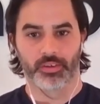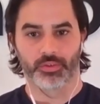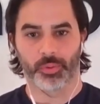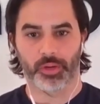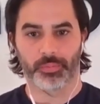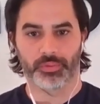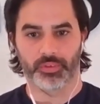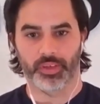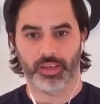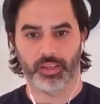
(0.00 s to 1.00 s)
So I'm going to
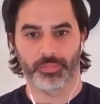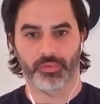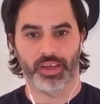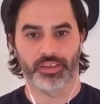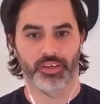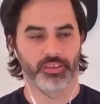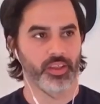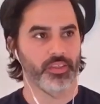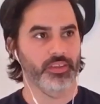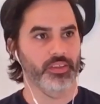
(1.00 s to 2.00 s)
take a leap of faith here
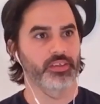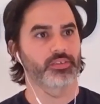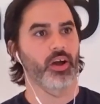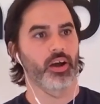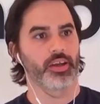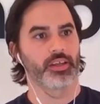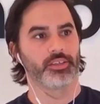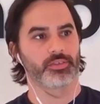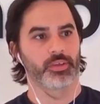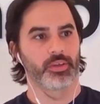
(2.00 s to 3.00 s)
and think that this
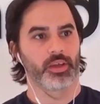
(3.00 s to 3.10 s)
audience